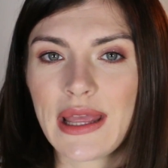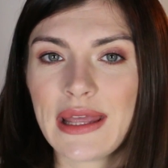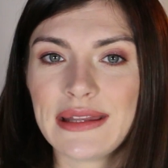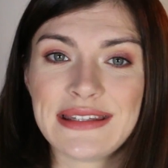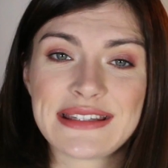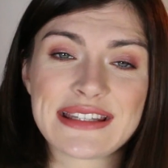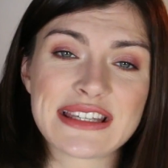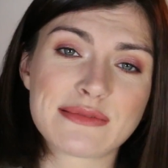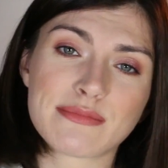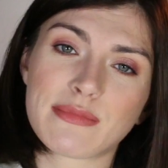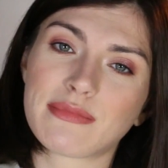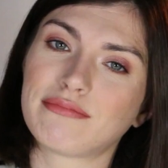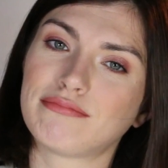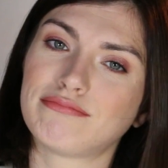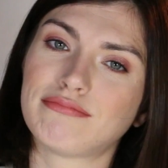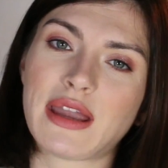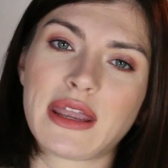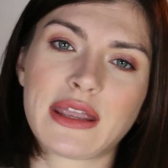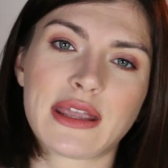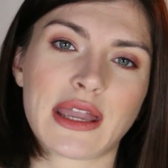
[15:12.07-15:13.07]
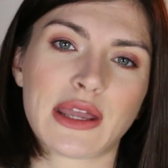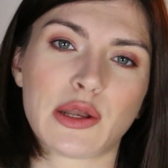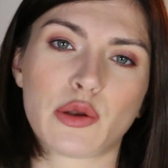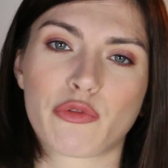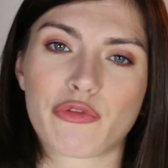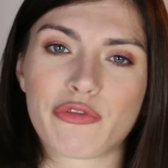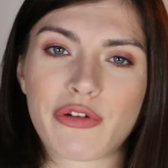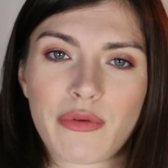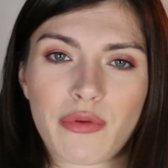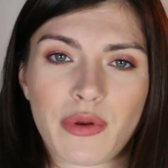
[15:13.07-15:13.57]
This is my kind
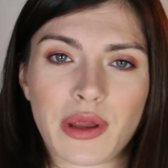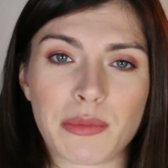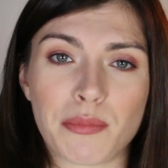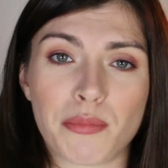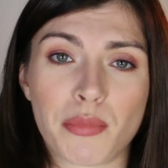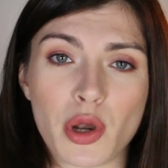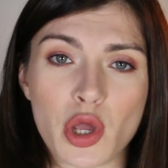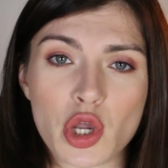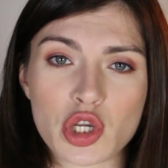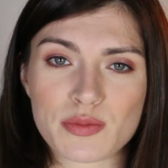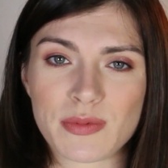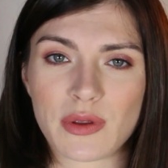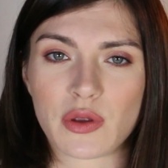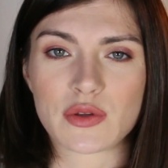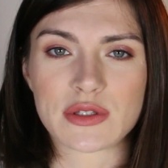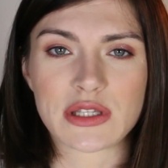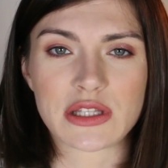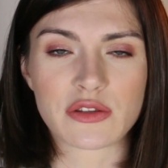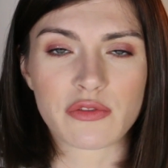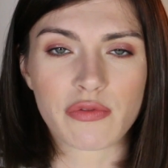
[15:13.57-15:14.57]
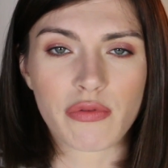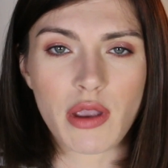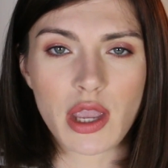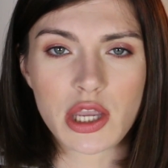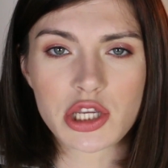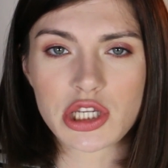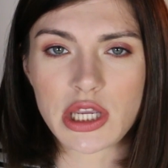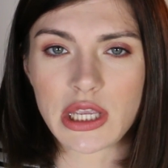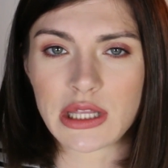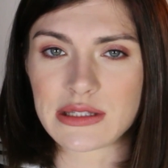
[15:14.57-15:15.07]
of favorite blush because it's
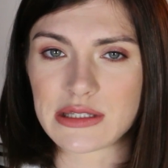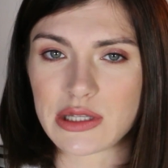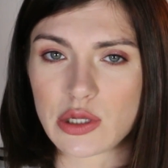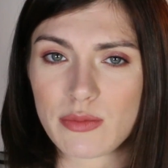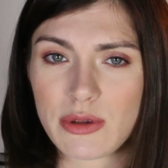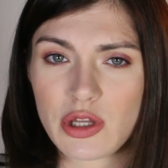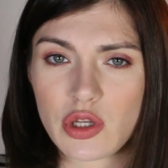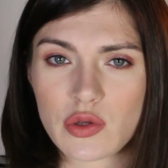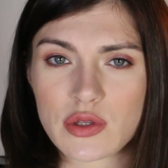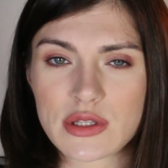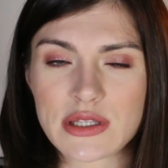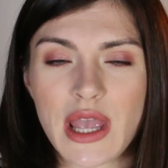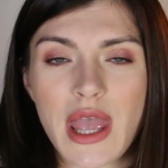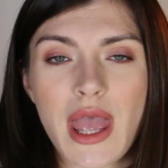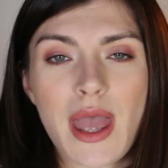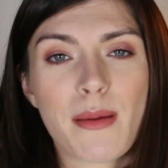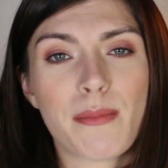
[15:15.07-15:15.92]
fresh, it's luminous,